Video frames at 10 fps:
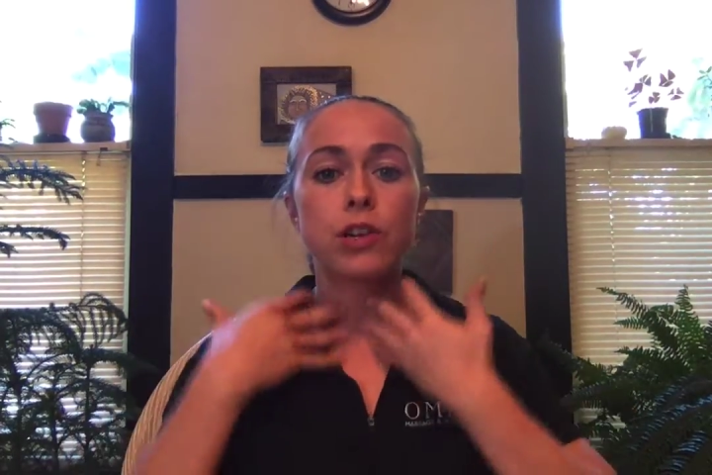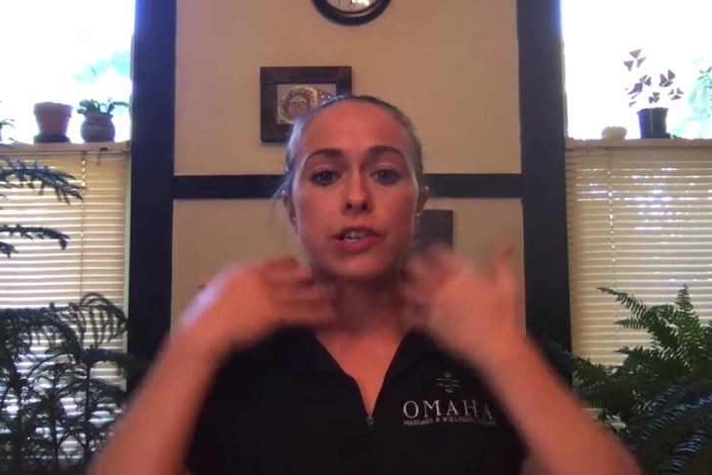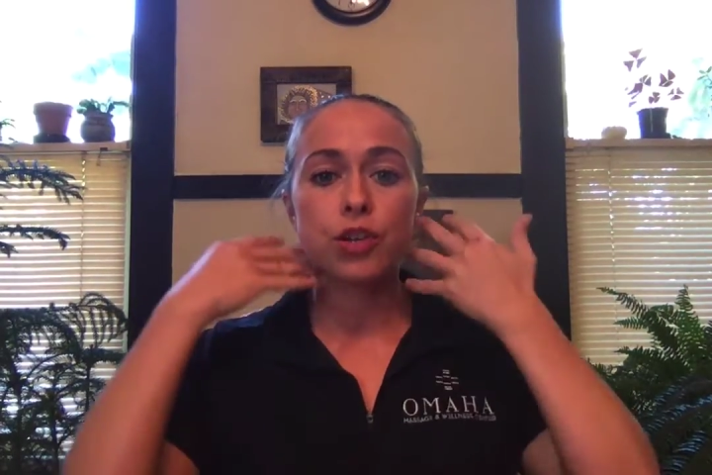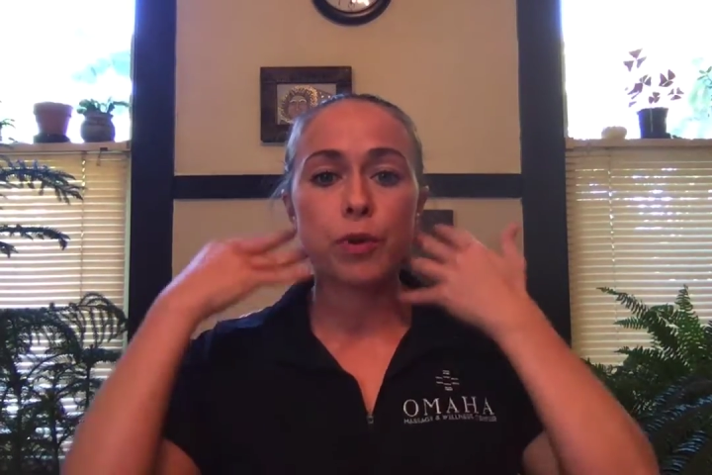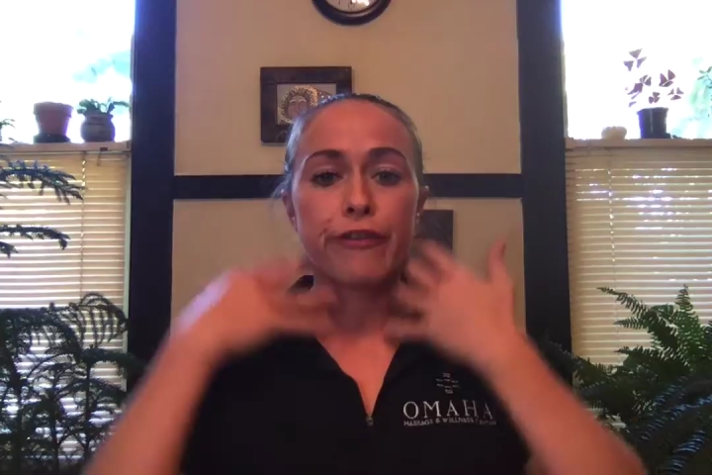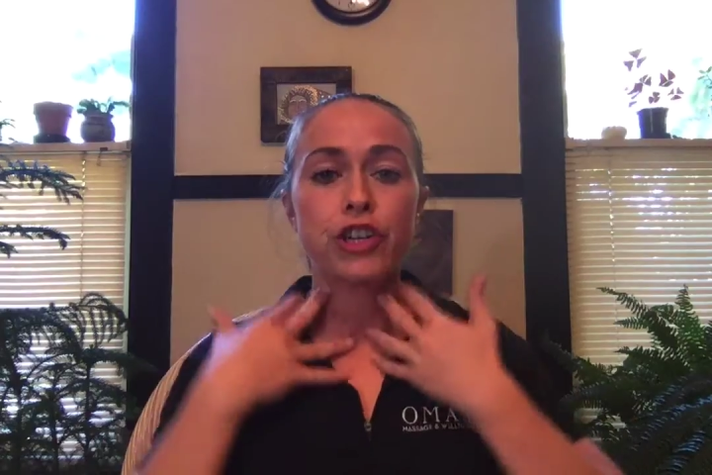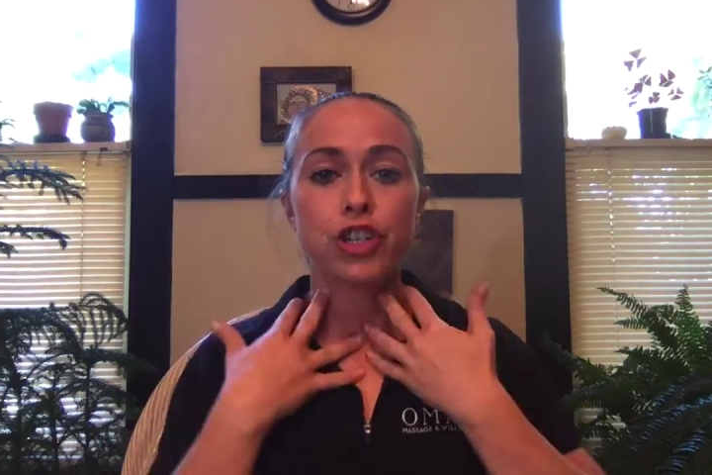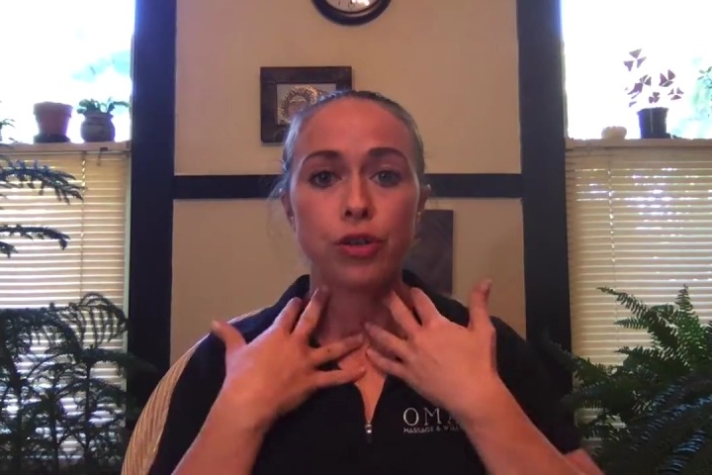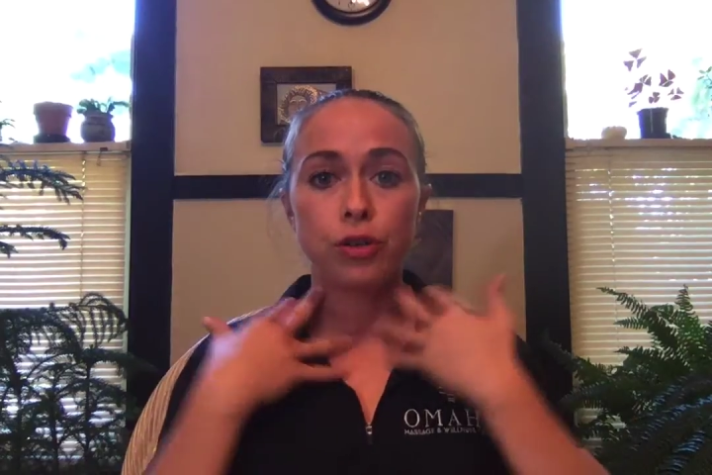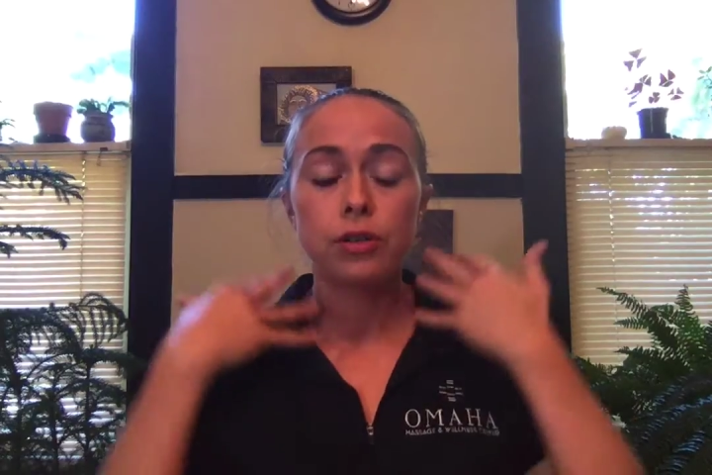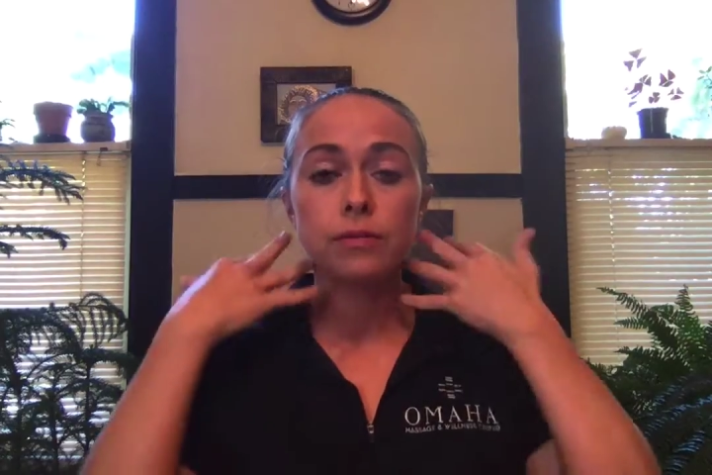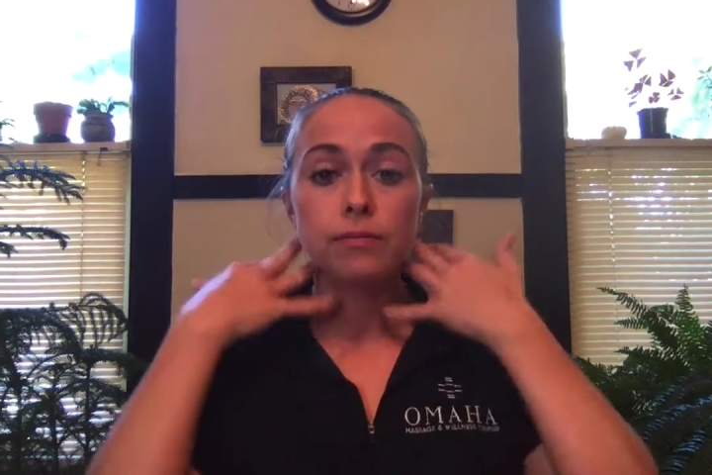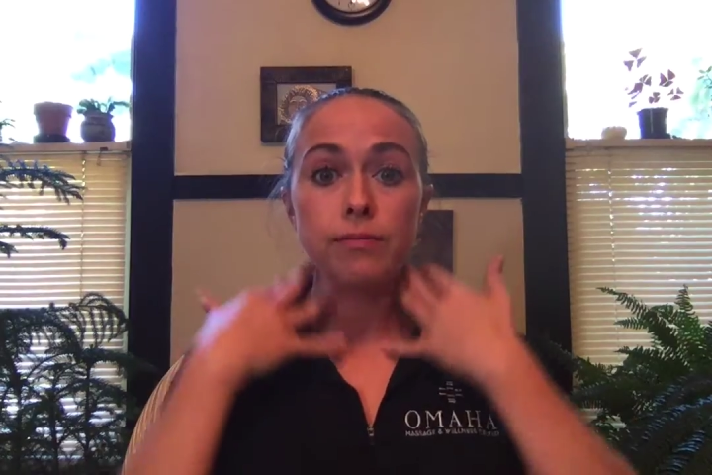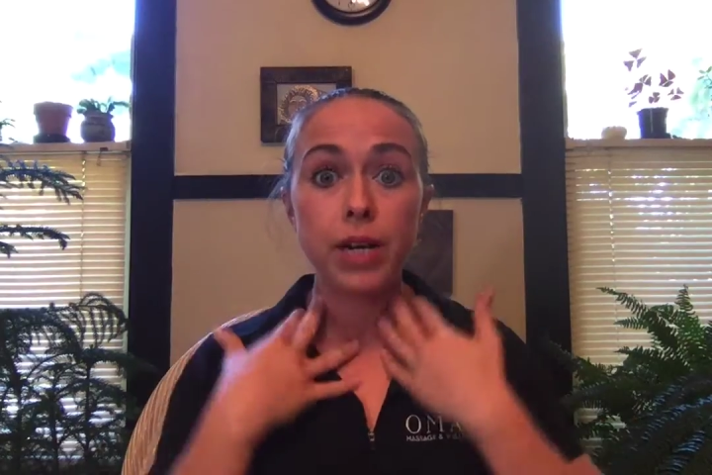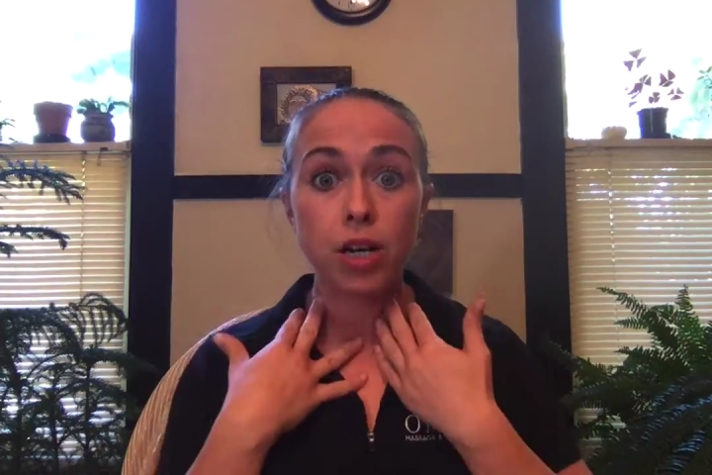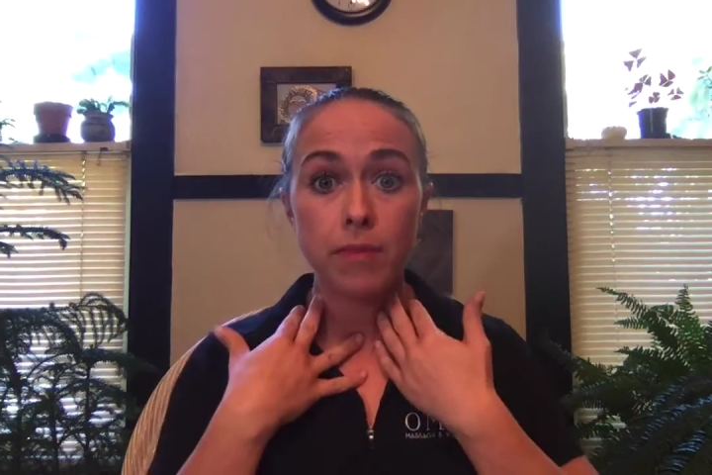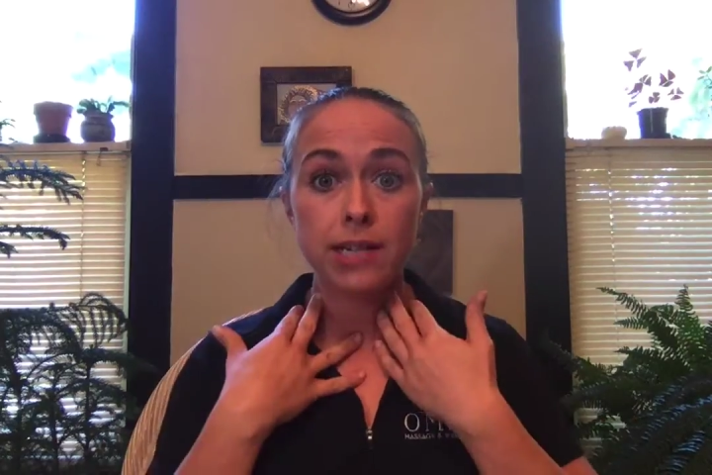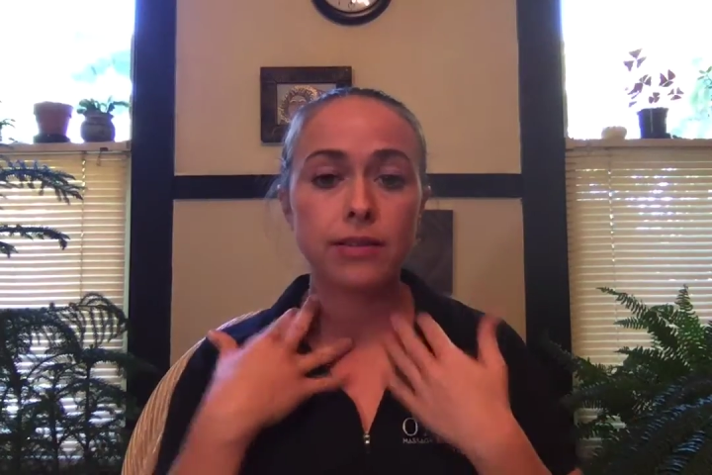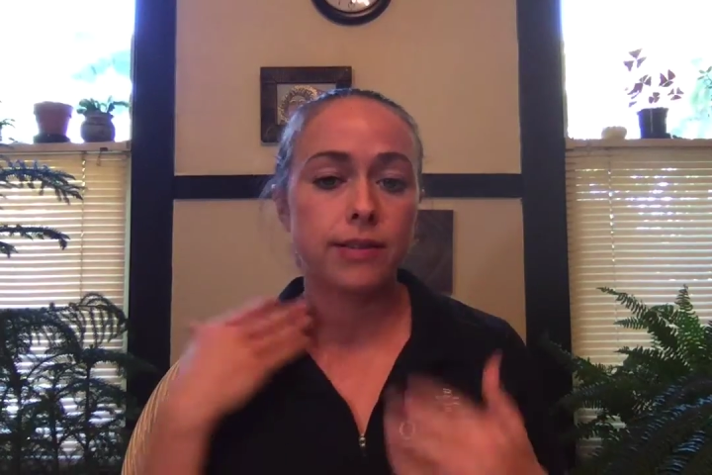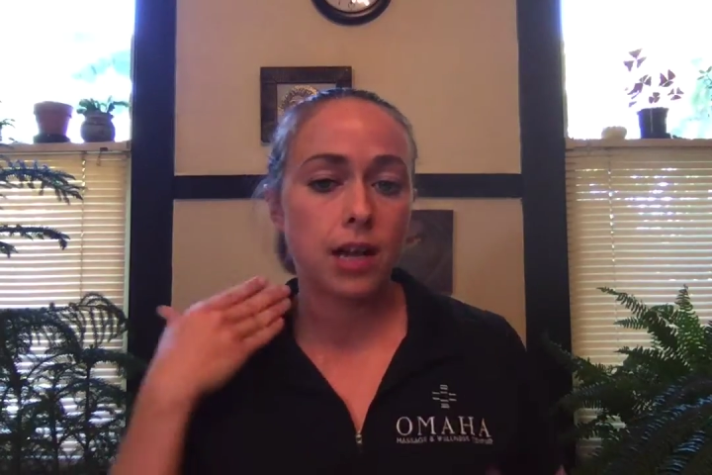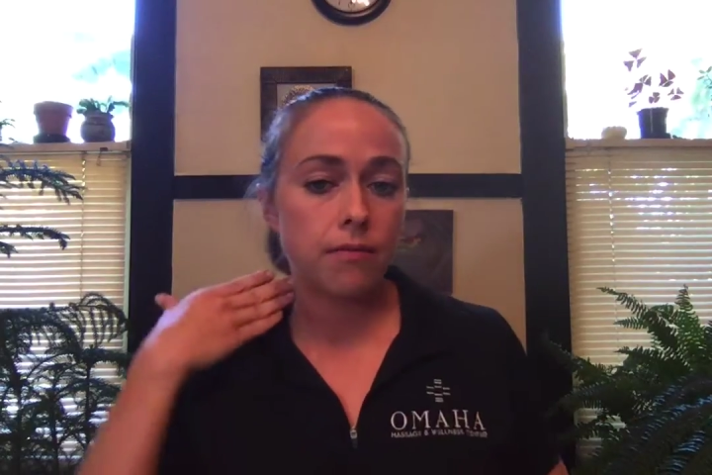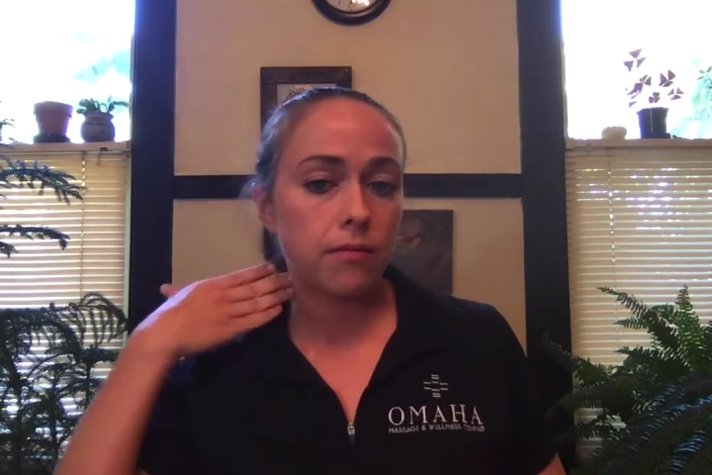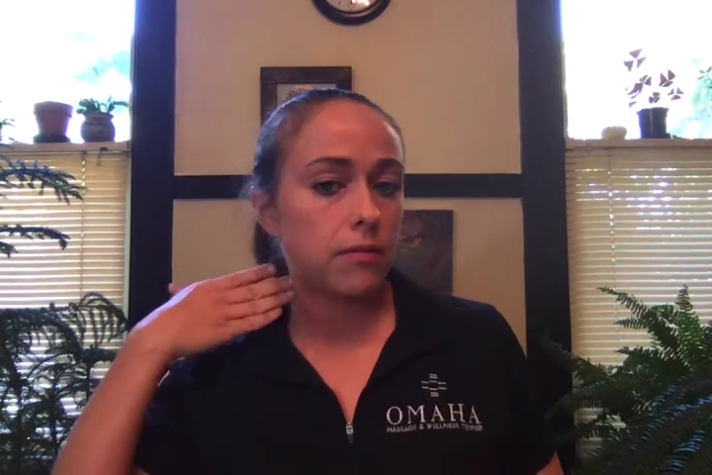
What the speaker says: superficial, bigger muscles up,